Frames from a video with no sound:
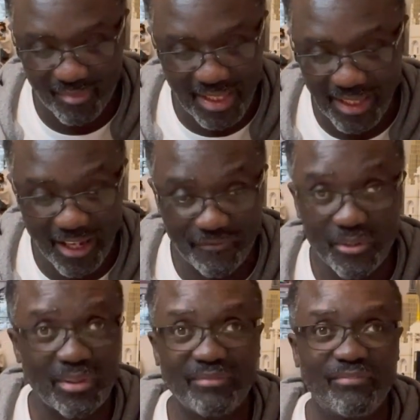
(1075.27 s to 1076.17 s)
if you
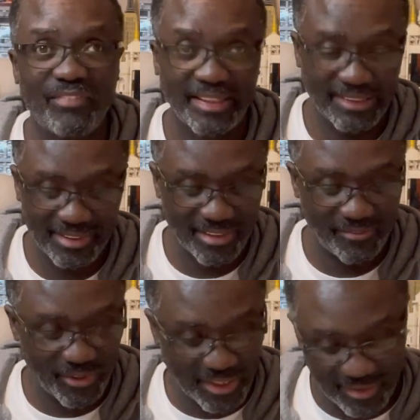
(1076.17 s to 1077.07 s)
can find it, if
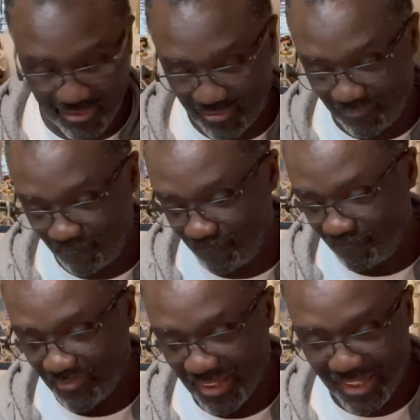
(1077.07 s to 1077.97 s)
you can
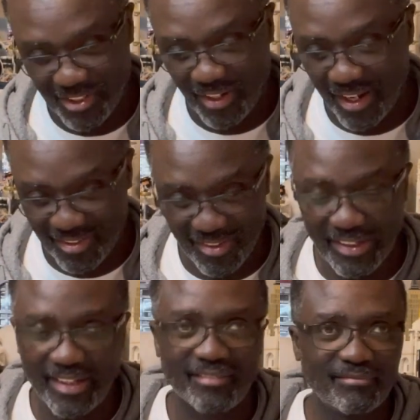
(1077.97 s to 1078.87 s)
get your hands on
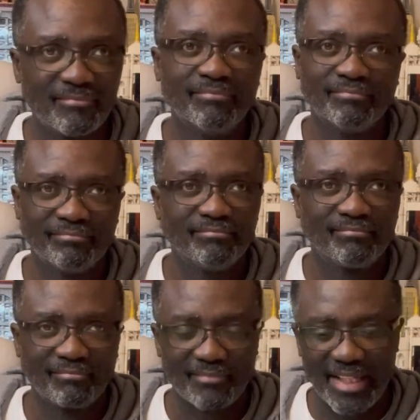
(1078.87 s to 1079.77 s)
it,
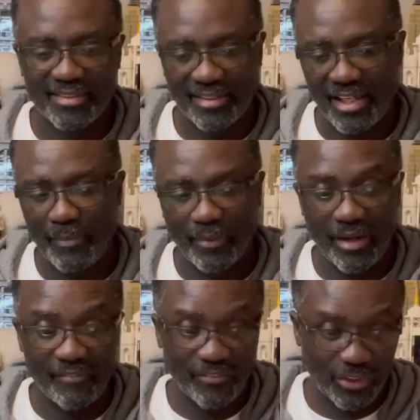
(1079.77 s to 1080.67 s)
it's a keeper.
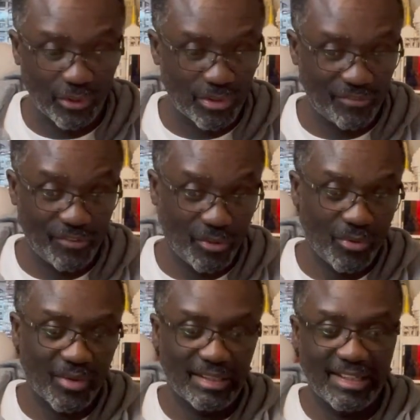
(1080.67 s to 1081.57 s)
And for those of you who
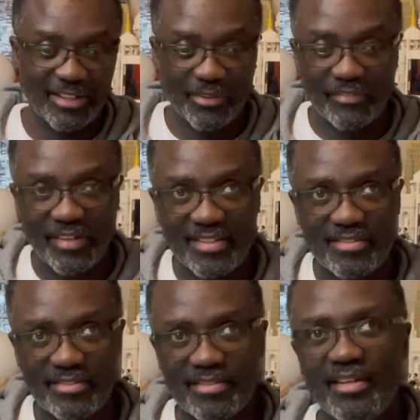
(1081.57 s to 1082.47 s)
are Lego
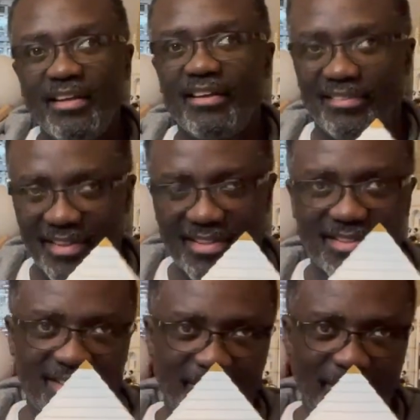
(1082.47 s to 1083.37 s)
investors, this is
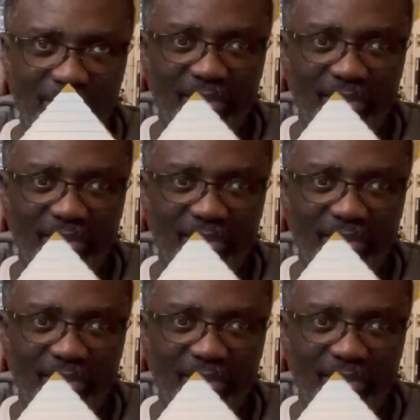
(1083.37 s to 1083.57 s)
going to be one of